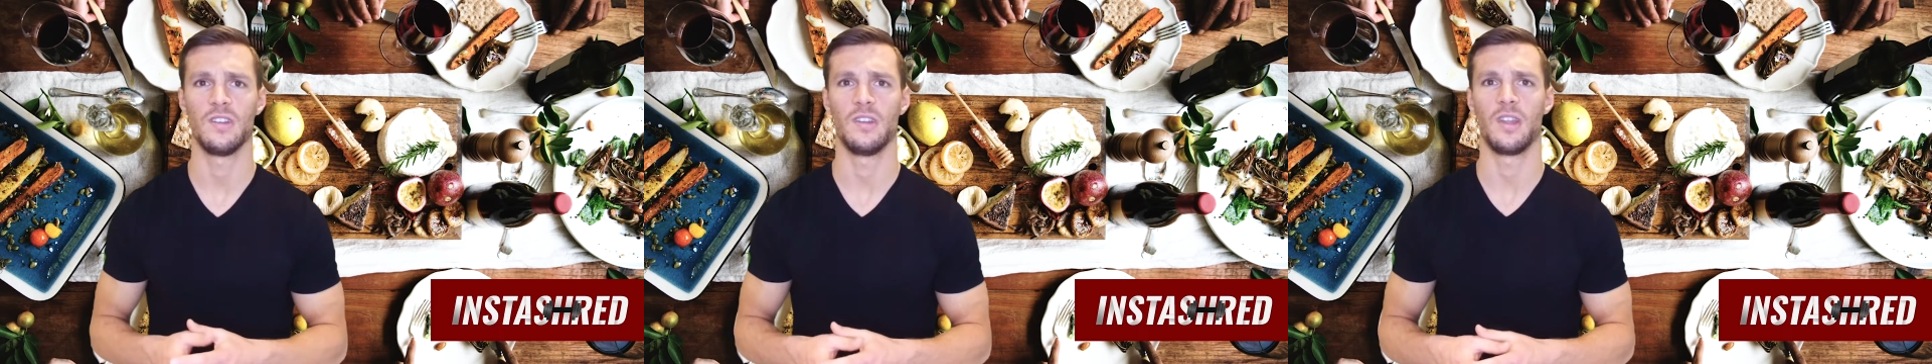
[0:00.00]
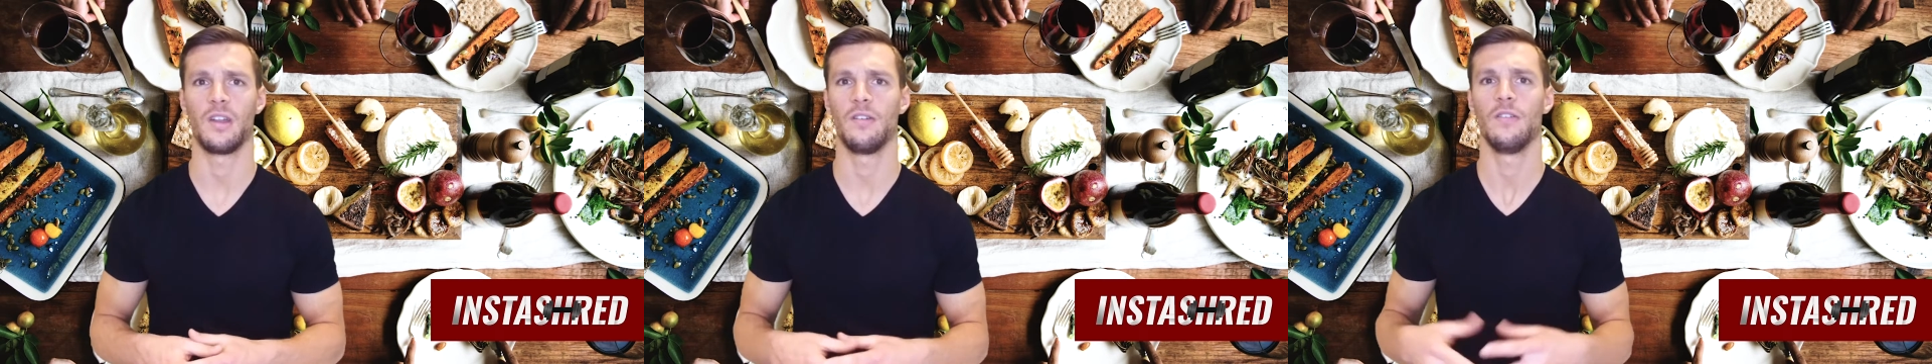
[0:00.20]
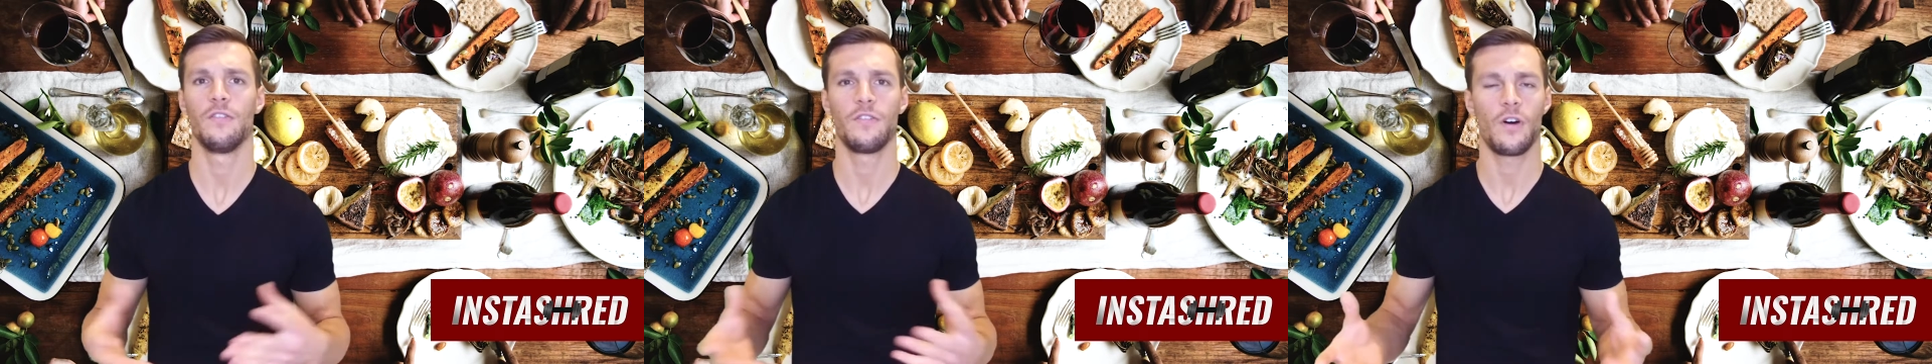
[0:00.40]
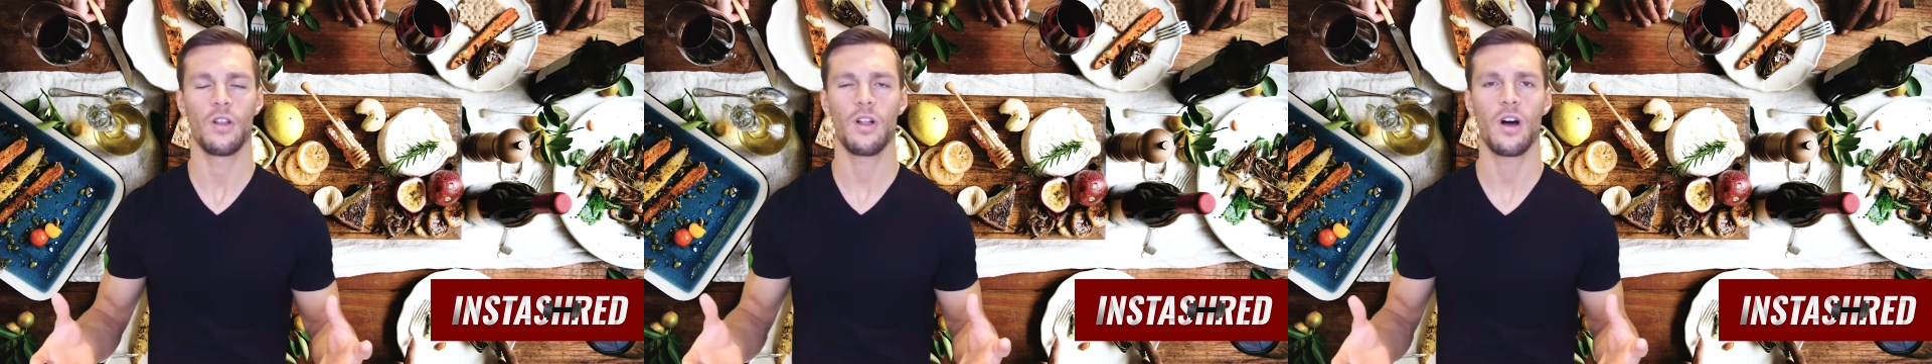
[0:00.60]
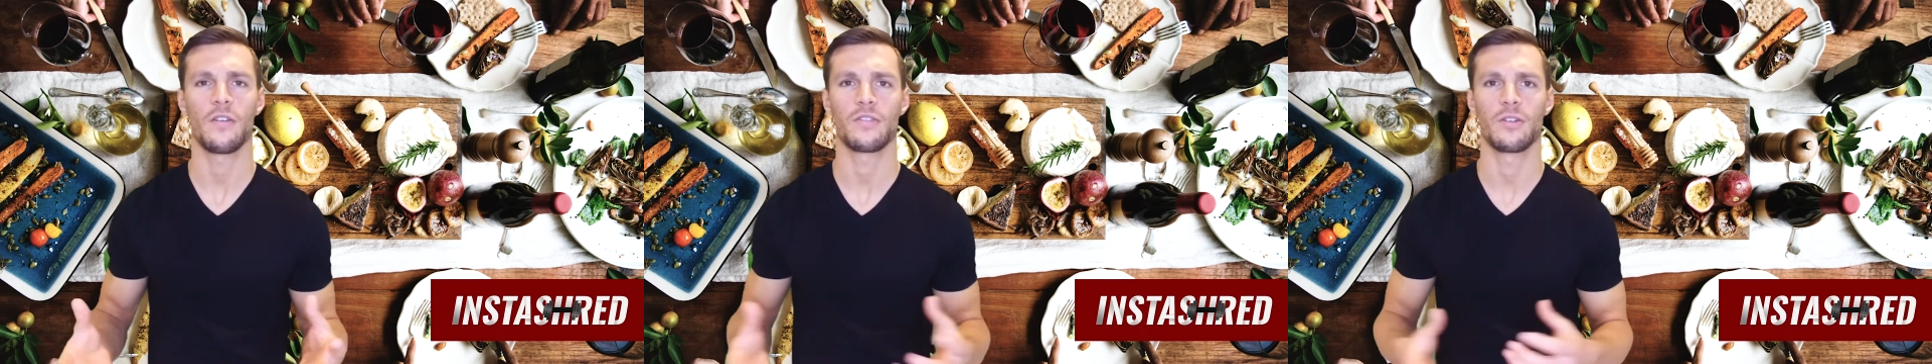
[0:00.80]
and then
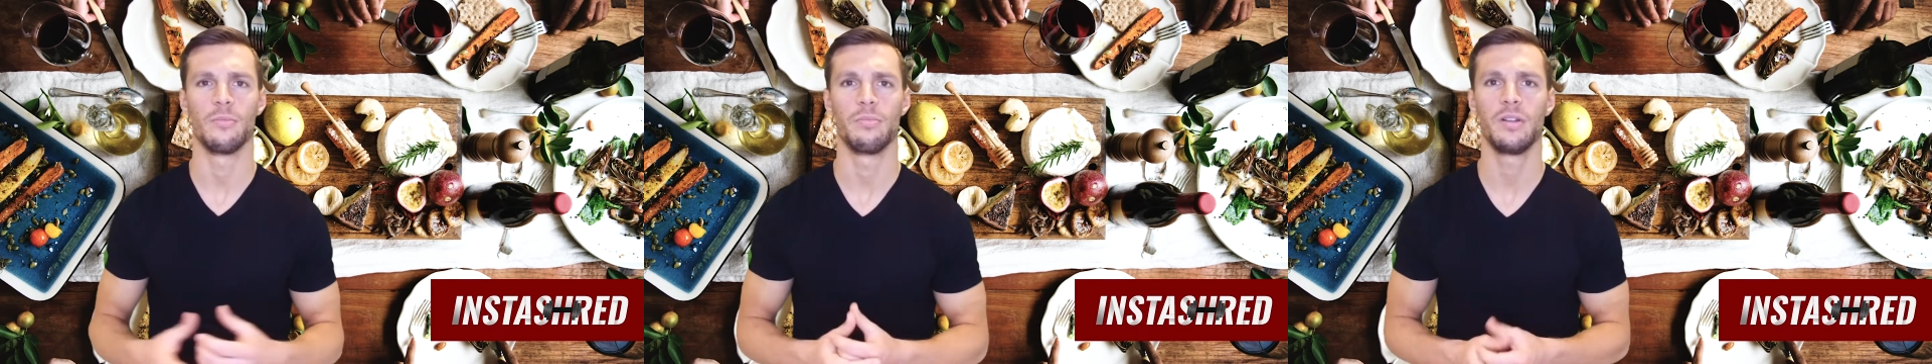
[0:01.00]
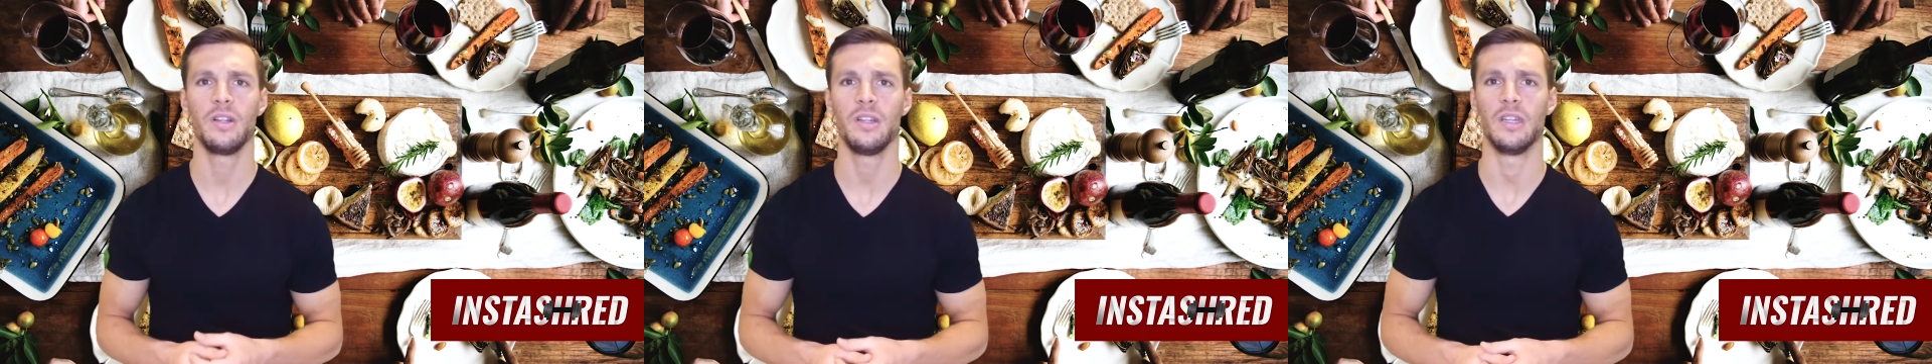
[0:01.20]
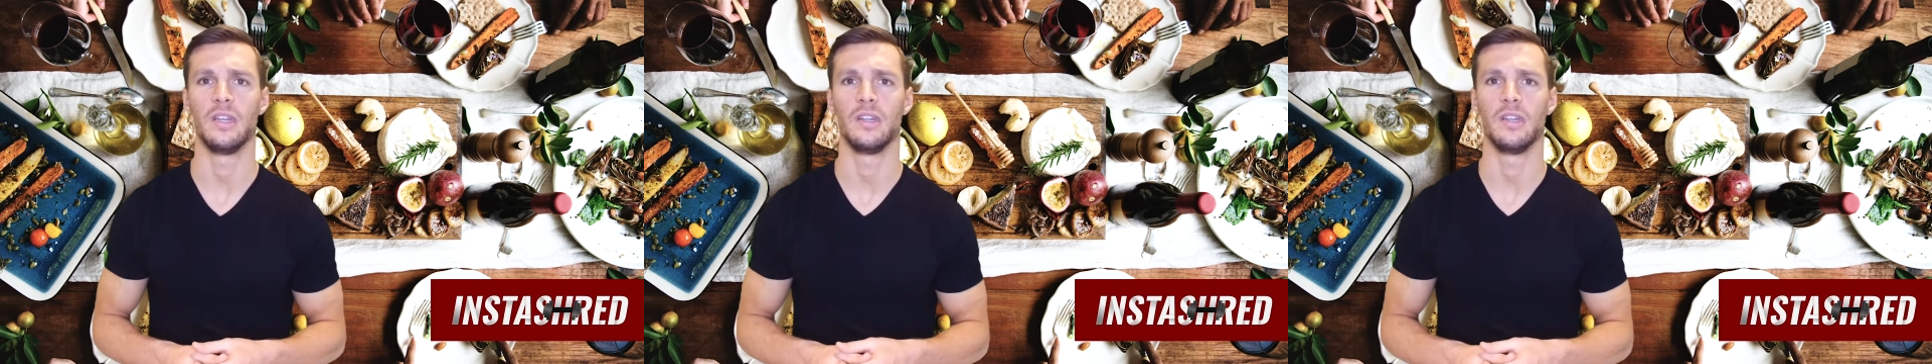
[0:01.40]
fall off completely,